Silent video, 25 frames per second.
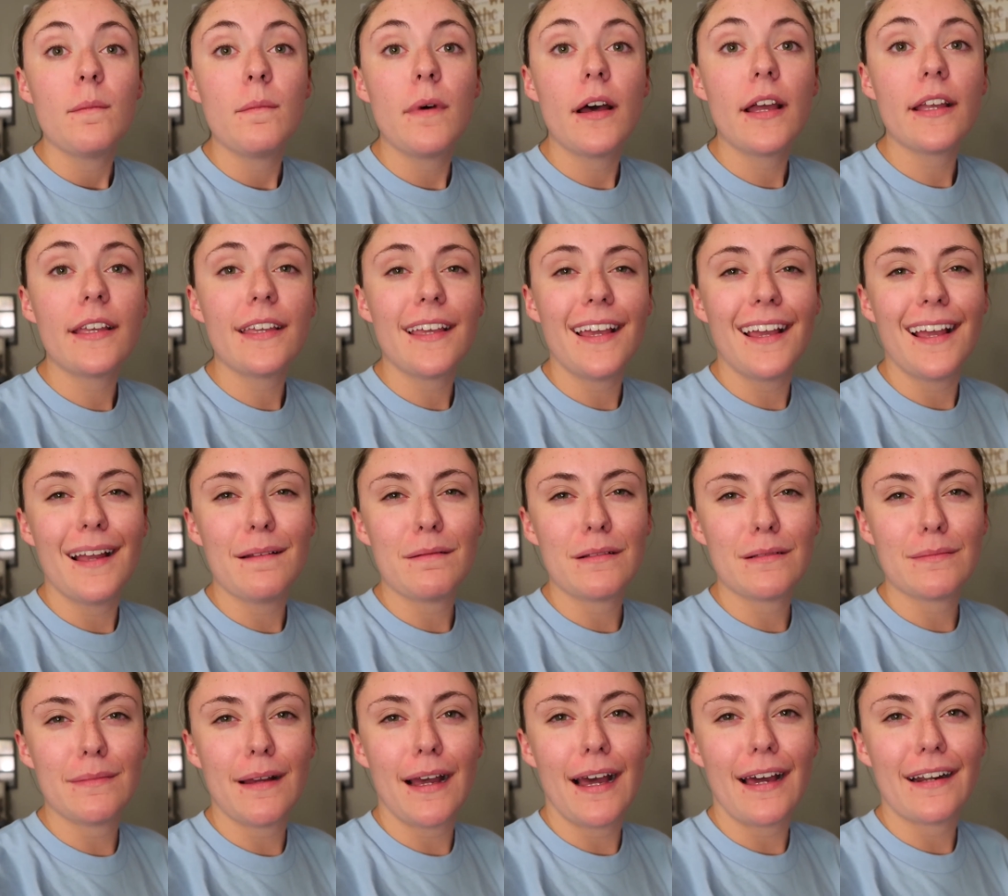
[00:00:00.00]
My
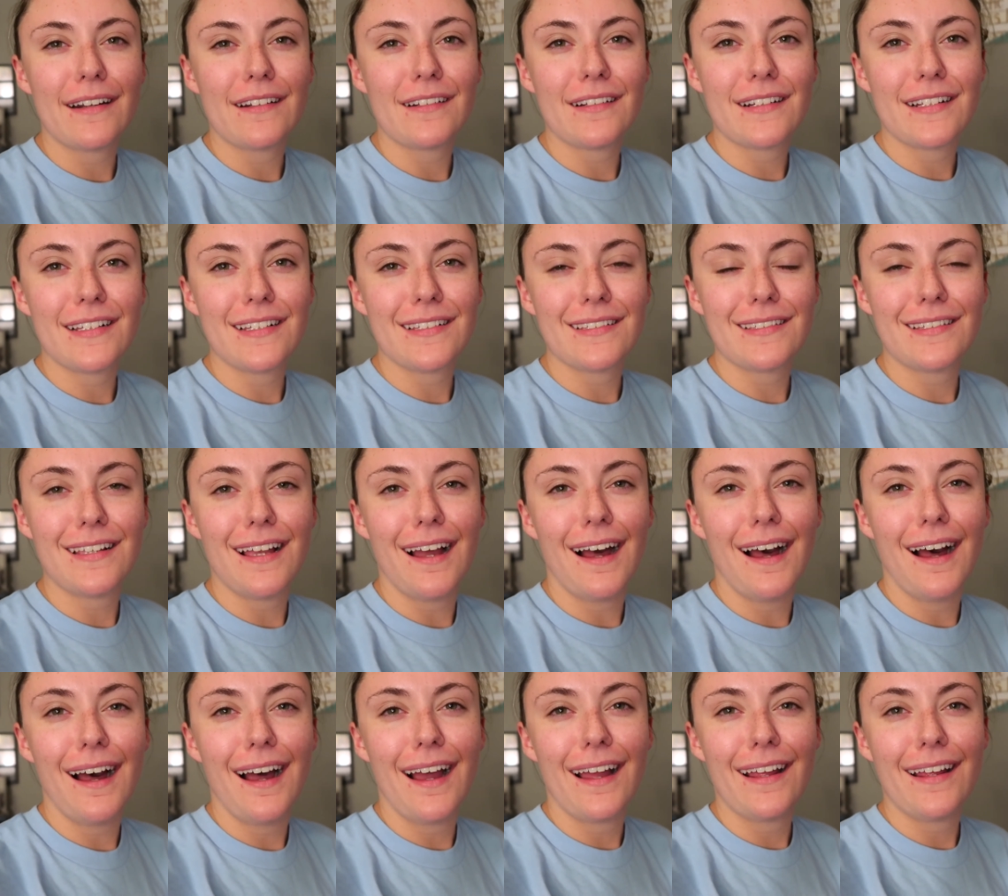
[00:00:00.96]
camera battery is
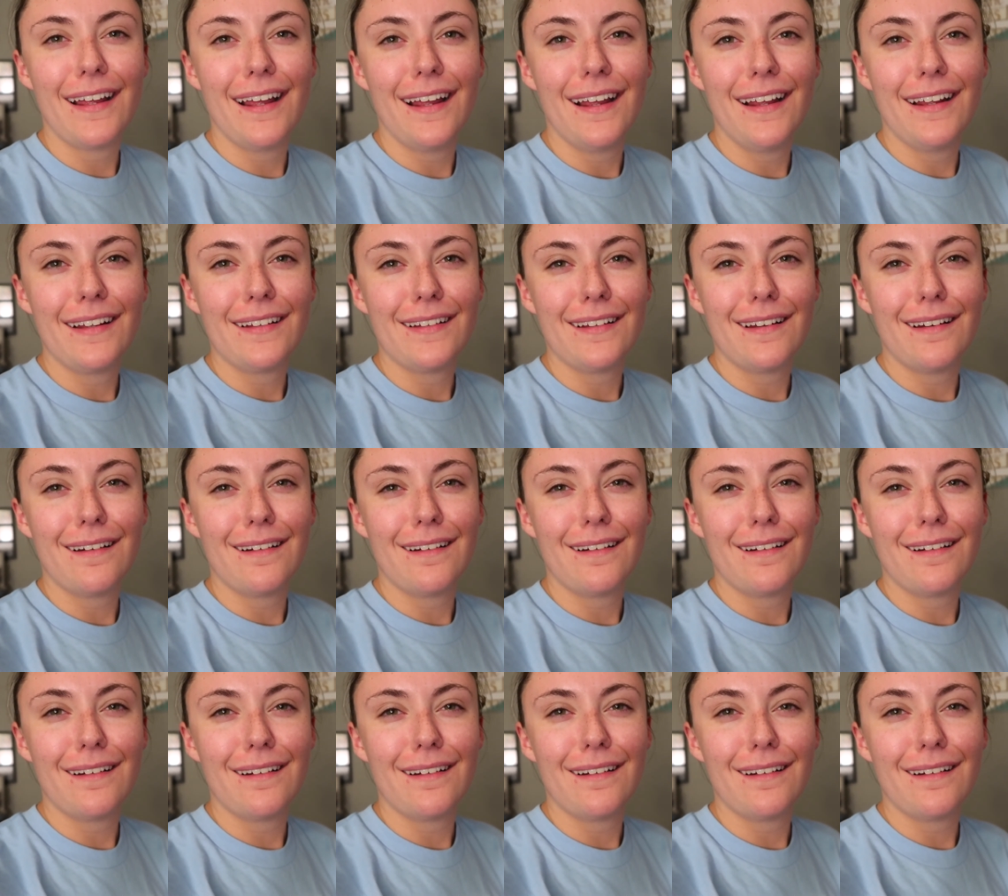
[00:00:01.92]
dying.